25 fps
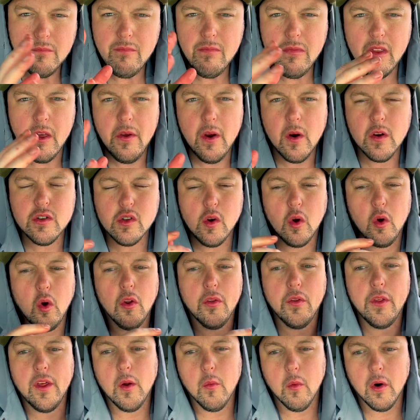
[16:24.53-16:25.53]
there was a whole
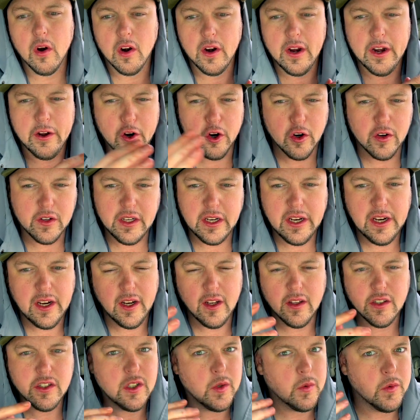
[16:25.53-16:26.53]
thing where in her
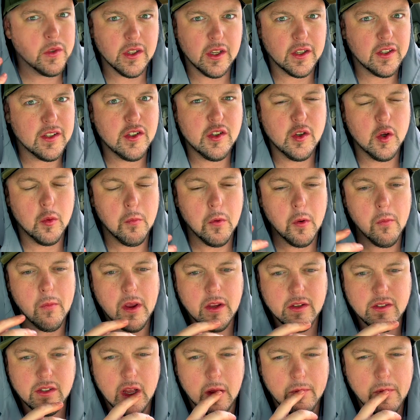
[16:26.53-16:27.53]
teens, she was like super
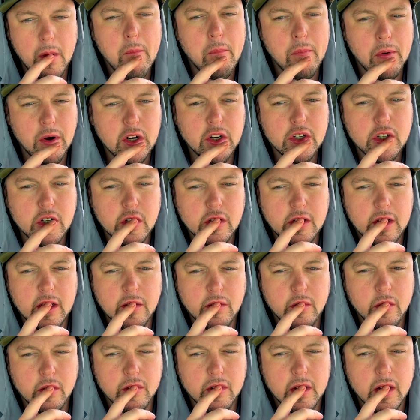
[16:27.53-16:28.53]
messed up. I'm pretty sure she had
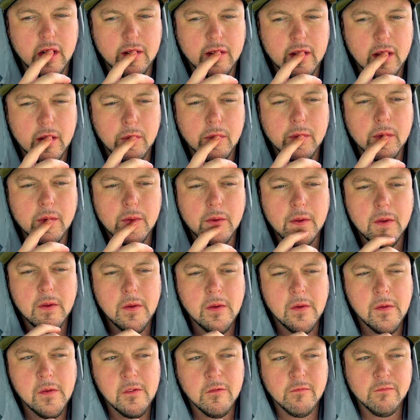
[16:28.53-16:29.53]
suicide attempts.
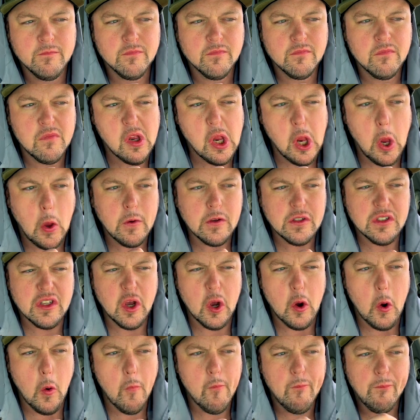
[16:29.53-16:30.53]

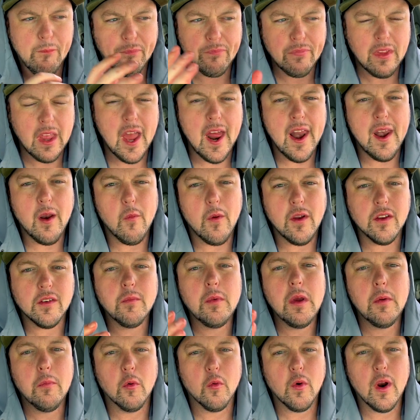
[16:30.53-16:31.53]
So anyways,
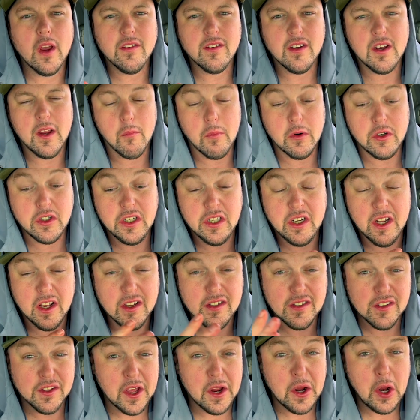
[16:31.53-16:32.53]
people resonate, but she does
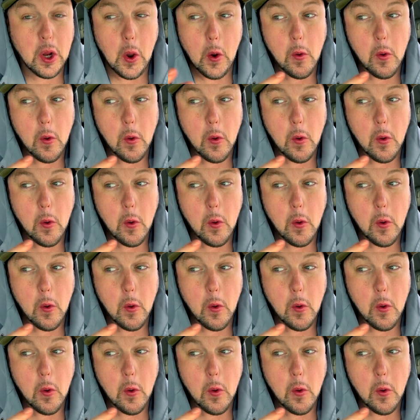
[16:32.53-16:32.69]
like,